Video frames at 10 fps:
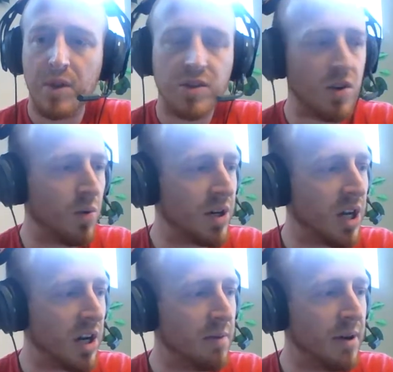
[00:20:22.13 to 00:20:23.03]
So we're
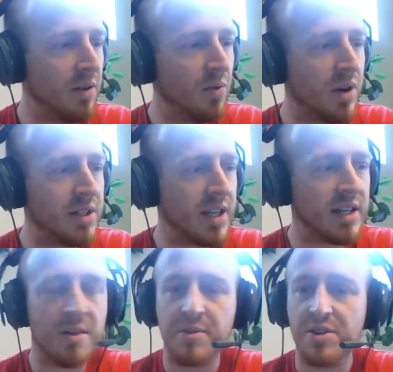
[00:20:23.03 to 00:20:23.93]
talking about ones like
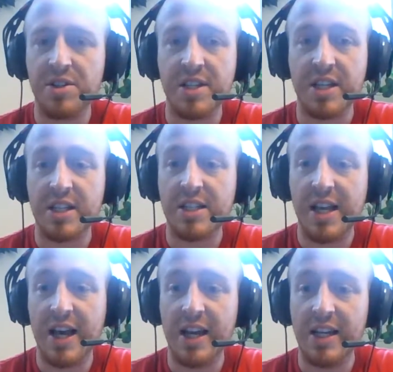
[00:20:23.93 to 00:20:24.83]
number 6,
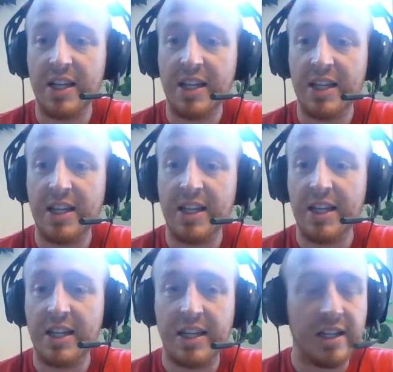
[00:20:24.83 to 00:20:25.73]
Addie.
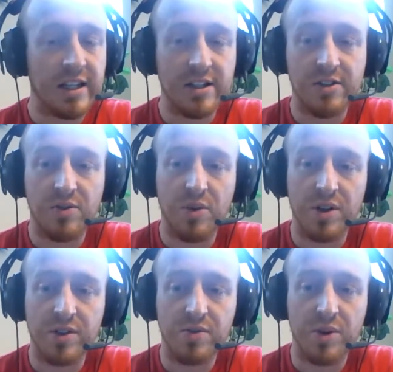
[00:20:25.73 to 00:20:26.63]

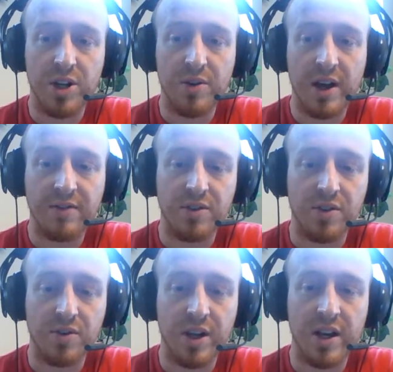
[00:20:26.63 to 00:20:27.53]
Ones where you have to
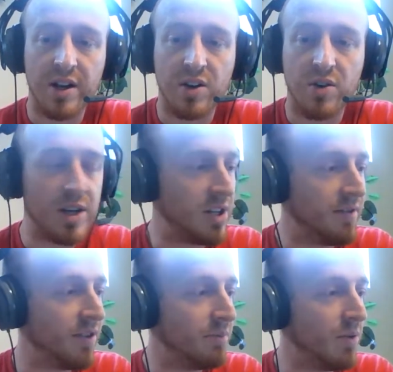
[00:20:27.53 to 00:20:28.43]
create an equation
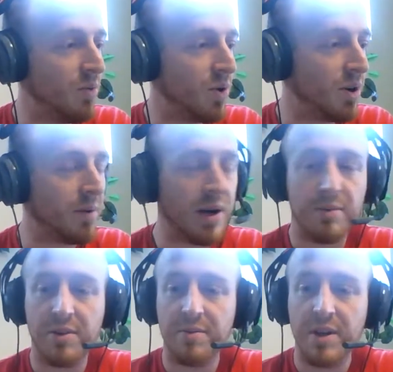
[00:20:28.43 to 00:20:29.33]
from a word
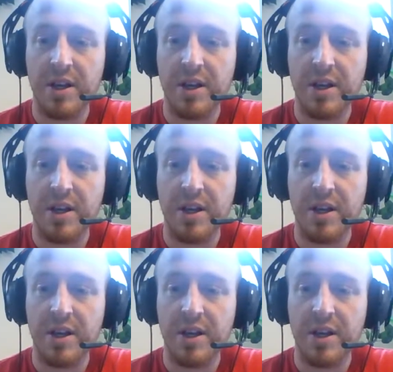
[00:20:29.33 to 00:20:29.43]
problem.